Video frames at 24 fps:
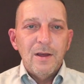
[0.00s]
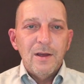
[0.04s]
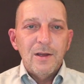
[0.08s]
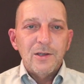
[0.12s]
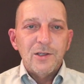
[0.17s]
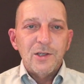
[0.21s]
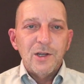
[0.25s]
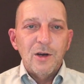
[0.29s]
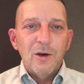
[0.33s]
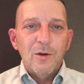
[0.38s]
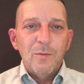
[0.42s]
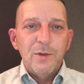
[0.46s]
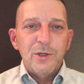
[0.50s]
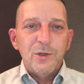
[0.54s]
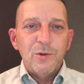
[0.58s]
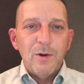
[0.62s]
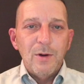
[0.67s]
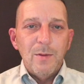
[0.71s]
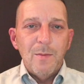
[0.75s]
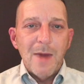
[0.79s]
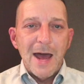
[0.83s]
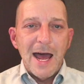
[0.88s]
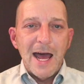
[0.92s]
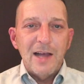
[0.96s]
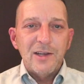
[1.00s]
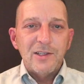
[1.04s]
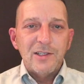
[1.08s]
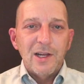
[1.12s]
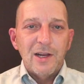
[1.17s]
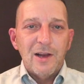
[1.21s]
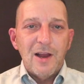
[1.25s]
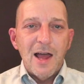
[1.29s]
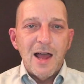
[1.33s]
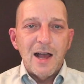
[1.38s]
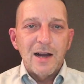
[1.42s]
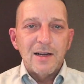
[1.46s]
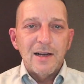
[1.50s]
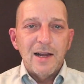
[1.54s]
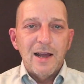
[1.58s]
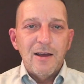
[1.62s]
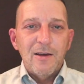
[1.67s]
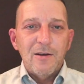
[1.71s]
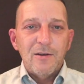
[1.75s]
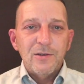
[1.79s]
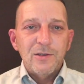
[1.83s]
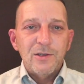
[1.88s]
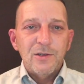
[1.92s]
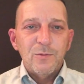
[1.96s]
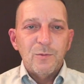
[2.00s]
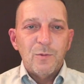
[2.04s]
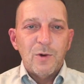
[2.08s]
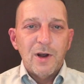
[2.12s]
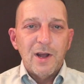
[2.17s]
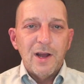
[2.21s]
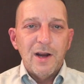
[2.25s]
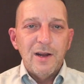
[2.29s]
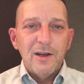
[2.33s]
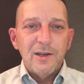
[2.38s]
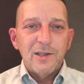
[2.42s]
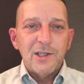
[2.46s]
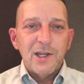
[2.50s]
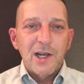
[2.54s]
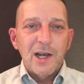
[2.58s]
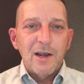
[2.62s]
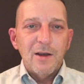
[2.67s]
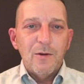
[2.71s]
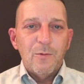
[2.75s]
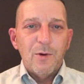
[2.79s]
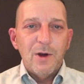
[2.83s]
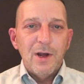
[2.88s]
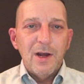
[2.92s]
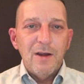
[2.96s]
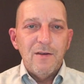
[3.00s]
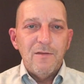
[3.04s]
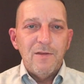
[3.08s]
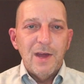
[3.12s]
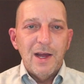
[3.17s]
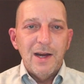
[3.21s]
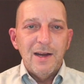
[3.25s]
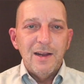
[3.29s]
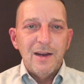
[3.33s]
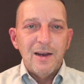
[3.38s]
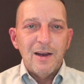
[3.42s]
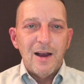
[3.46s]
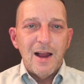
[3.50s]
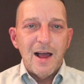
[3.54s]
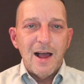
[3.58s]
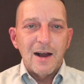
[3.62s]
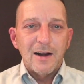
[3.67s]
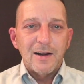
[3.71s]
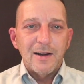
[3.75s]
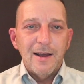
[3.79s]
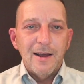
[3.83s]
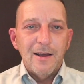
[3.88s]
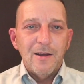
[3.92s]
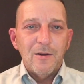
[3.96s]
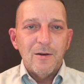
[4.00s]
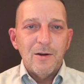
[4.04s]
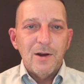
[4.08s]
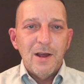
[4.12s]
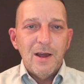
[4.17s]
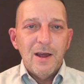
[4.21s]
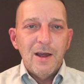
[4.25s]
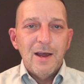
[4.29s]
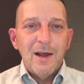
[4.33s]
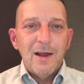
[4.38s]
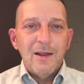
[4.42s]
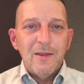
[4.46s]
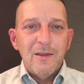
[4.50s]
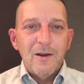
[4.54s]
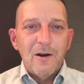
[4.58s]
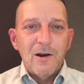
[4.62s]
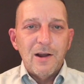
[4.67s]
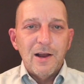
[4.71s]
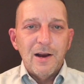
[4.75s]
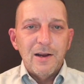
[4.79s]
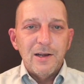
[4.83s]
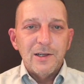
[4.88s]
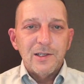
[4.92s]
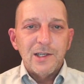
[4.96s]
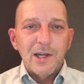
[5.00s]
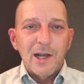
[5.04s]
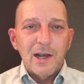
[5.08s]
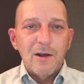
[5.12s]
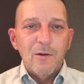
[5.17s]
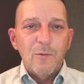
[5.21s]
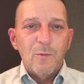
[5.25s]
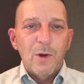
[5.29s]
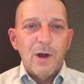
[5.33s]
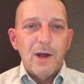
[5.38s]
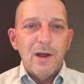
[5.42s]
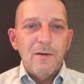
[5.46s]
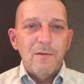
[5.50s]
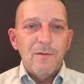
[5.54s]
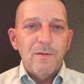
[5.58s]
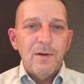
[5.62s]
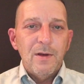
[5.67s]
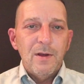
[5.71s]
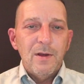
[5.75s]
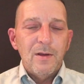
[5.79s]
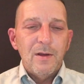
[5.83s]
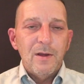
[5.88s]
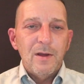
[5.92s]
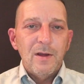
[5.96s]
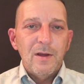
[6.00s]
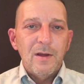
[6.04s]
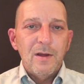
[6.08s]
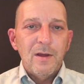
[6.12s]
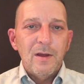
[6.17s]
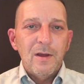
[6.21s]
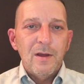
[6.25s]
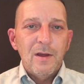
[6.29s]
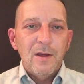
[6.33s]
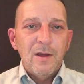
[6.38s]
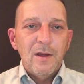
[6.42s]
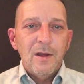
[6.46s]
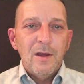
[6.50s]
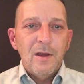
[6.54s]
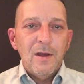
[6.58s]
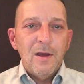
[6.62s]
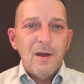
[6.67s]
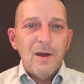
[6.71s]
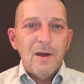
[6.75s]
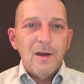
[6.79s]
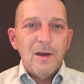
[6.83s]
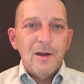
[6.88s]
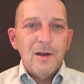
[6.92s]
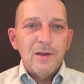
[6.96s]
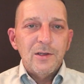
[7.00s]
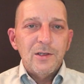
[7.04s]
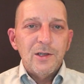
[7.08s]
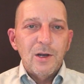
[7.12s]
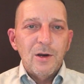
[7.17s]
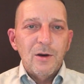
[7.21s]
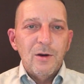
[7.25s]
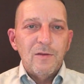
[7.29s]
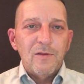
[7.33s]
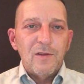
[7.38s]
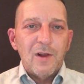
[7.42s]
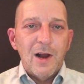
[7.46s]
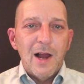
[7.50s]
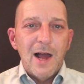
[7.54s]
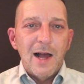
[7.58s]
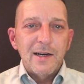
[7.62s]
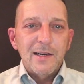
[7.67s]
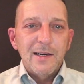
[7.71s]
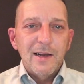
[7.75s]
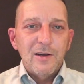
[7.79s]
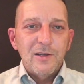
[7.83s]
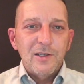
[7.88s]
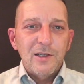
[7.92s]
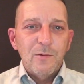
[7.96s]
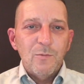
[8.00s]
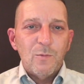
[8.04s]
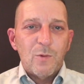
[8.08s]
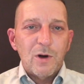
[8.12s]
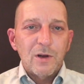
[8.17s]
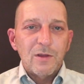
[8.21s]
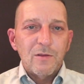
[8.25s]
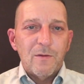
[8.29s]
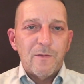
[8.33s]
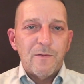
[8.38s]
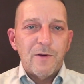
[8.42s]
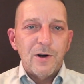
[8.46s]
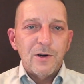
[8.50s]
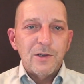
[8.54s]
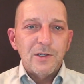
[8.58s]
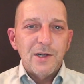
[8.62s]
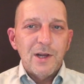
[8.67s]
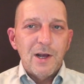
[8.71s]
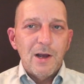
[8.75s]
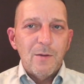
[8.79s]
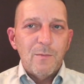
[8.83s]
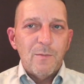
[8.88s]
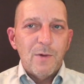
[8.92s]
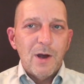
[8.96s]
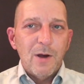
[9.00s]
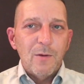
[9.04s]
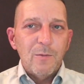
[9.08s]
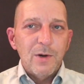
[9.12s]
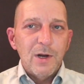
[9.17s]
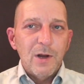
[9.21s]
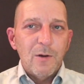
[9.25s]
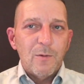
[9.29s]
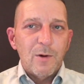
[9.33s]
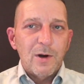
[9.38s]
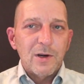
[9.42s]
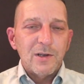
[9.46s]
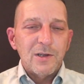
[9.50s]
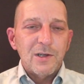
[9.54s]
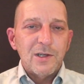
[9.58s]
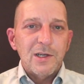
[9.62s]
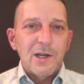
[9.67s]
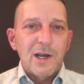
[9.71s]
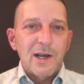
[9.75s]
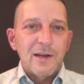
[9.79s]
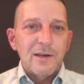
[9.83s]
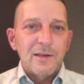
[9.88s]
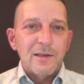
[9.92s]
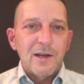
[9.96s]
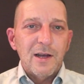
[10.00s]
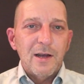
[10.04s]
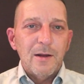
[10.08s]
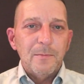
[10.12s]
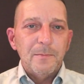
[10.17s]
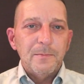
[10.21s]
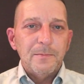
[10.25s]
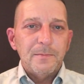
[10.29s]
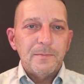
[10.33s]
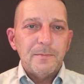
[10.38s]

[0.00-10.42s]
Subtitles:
So between mask and lockdowns, we're getting a second wave. They didn't lock down, they're getting a second wave. So if the lockdowns didn't work the first time, why would they work the second time?